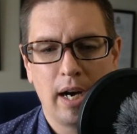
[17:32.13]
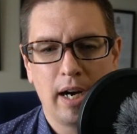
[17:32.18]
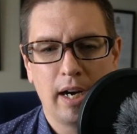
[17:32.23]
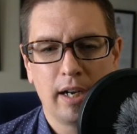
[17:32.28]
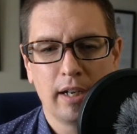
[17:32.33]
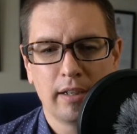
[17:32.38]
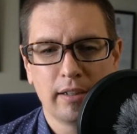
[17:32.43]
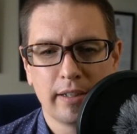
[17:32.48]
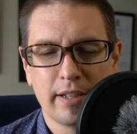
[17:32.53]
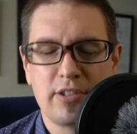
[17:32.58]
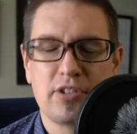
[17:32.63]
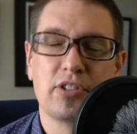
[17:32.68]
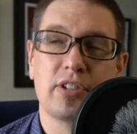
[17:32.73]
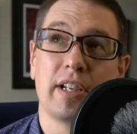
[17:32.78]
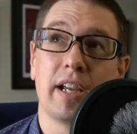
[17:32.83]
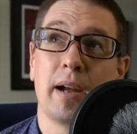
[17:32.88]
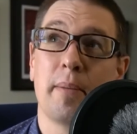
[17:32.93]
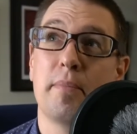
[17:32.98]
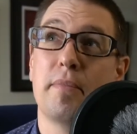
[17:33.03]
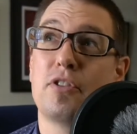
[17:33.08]
Let's see,
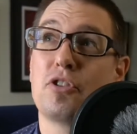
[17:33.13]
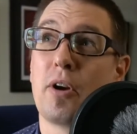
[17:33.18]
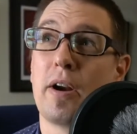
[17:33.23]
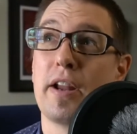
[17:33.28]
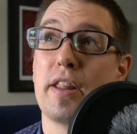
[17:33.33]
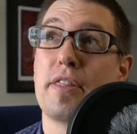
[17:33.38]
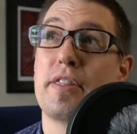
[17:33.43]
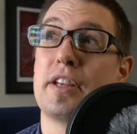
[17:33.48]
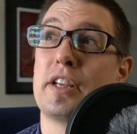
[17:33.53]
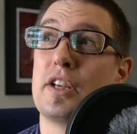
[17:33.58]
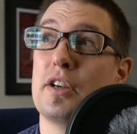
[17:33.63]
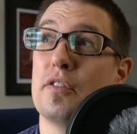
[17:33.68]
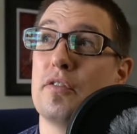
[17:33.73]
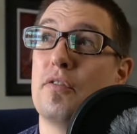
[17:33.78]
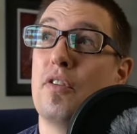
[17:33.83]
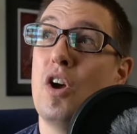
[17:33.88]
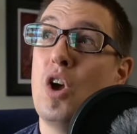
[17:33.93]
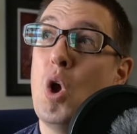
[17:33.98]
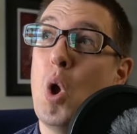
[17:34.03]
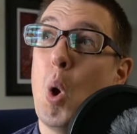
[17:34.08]
I'm trying to think of
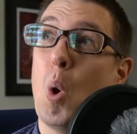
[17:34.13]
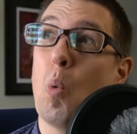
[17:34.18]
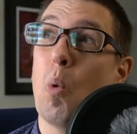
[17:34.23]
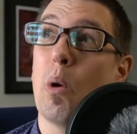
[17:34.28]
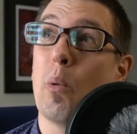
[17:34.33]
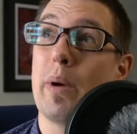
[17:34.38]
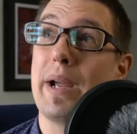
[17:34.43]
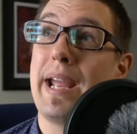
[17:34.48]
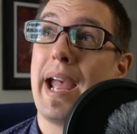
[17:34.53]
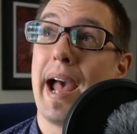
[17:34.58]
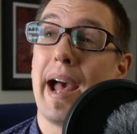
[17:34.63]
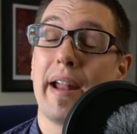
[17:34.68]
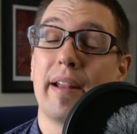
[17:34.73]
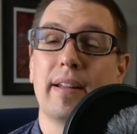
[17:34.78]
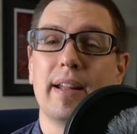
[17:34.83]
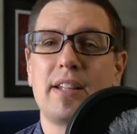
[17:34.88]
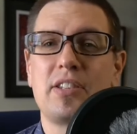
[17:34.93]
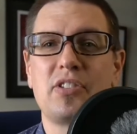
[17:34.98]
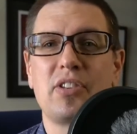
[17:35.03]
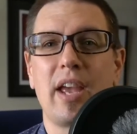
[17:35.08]
what we had.
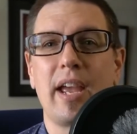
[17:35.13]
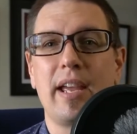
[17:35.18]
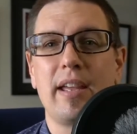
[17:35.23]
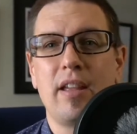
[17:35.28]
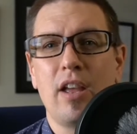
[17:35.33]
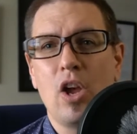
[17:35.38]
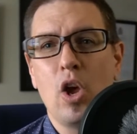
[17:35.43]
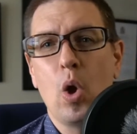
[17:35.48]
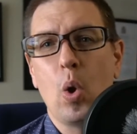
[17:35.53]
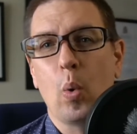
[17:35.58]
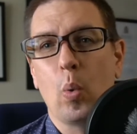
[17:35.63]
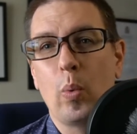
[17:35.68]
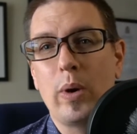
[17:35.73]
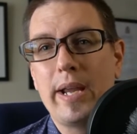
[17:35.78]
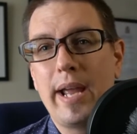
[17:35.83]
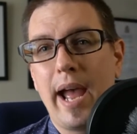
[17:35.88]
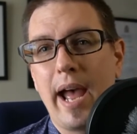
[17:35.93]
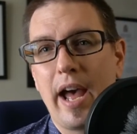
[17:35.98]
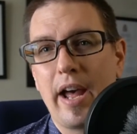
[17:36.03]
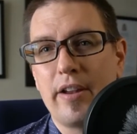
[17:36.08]
Let's say we
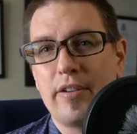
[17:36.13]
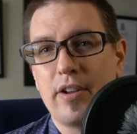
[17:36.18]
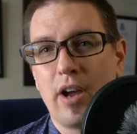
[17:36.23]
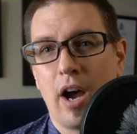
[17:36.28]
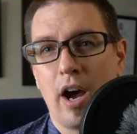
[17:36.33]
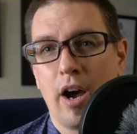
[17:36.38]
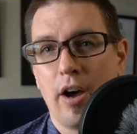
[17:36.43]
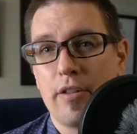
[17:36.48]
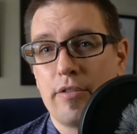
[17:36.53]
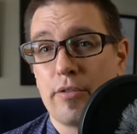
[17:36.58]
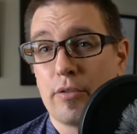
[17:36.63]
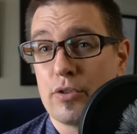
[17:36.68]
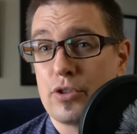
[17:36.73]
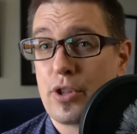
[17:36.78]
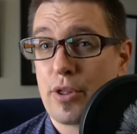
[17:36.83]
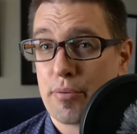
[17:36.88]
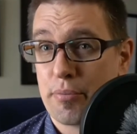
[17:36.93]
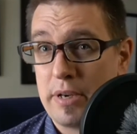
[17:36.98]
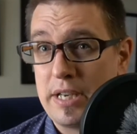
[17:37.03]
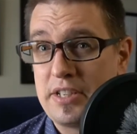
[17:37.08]
had, there's
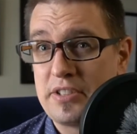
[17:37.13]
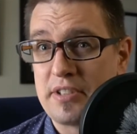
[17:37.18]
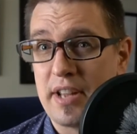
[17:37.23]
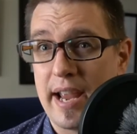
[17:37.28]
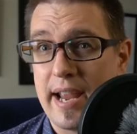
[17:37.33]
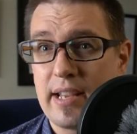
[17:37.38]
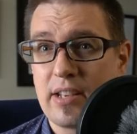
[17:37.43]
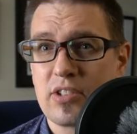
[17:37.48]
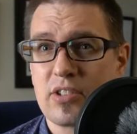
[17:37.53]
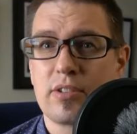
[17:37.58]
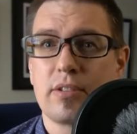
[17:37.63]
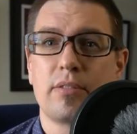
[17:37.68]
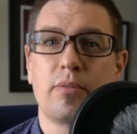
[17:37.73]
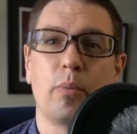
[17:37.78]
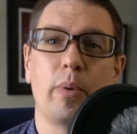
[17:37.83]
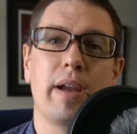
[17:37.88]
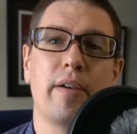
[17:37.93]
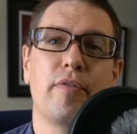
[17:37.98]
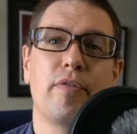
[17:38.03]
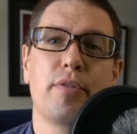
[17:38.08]
3 steaks.
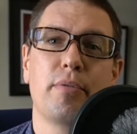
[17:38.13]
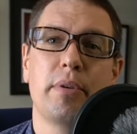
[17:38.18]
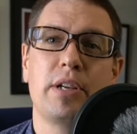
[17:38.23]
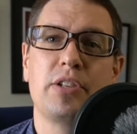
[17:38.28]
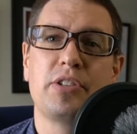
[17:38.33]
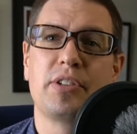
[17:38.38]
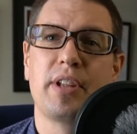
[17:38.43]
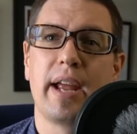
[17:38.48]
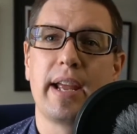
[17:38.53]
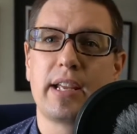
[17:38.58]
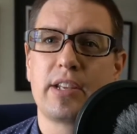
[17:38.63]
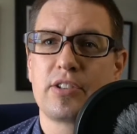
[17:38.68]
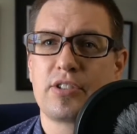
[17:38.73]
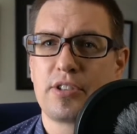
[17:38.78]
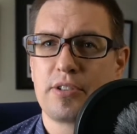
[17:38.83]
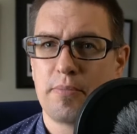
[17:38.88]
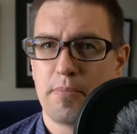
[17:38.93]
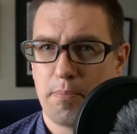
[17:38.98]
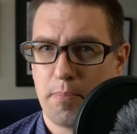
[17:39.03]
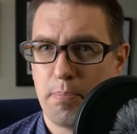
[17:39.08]
We have 3 steaks
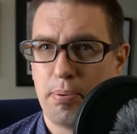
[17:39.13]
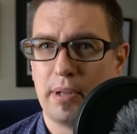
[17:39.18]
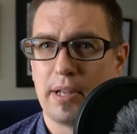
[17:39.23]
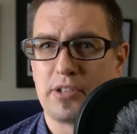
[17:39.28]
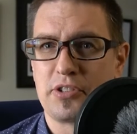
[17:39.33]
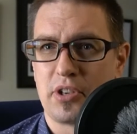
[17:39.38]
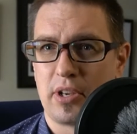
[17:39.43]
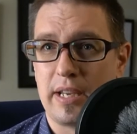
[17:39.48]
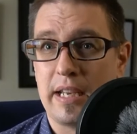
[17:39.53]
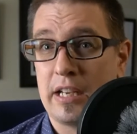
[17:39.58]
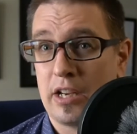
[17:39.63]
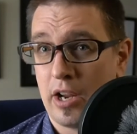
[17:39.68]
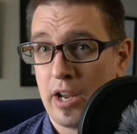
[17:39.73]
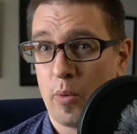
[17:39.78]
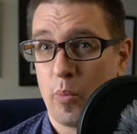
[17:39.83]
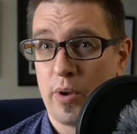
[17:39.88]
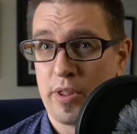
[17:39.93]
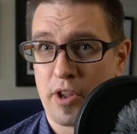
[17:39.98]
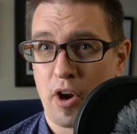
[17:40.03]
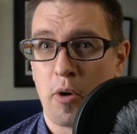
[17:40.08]
plus
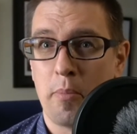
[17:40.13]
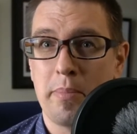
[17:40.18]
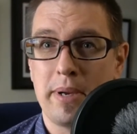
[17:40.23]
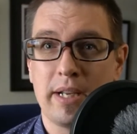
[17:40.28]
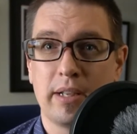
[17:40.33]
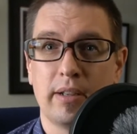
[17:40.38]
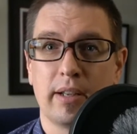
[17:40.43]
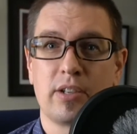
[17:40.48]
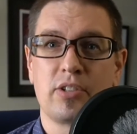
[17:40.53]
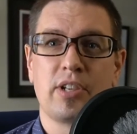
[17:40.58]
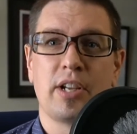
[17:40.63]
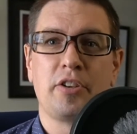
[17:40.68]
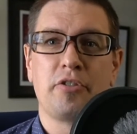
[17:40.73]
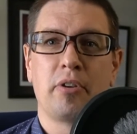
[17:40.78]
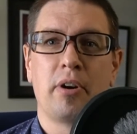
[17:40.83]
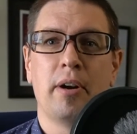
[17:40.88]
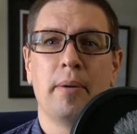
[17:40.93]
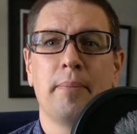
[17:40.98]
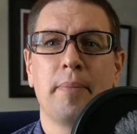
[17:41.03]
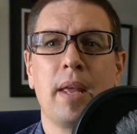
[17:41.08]
with our meal,
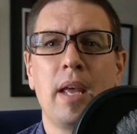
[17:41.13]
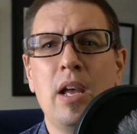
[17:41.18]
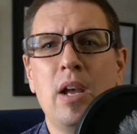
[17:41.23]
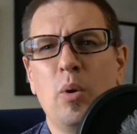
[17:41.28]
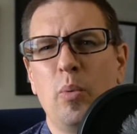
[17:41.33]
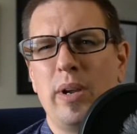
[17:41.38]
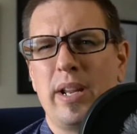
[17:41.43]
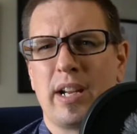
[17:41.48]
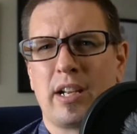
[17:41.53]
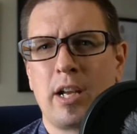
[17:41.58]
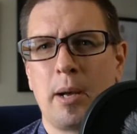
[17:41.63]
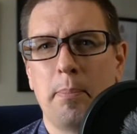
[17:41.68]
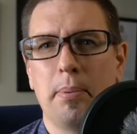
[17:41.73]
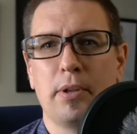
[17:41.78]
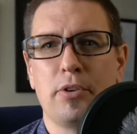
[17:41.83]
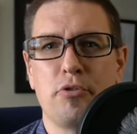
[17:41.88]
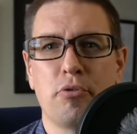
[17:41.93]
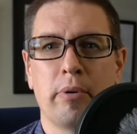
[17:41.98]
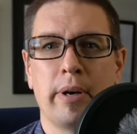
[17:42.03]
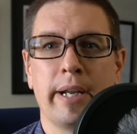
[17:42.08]
etc. We had a couple of
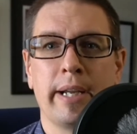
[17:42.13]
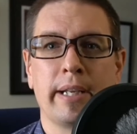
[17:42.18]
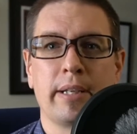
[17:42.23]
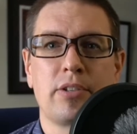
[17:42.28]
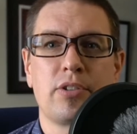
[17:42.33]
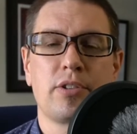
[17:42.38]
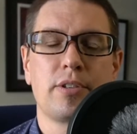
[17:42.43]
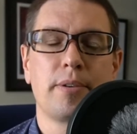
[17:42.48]
drinks.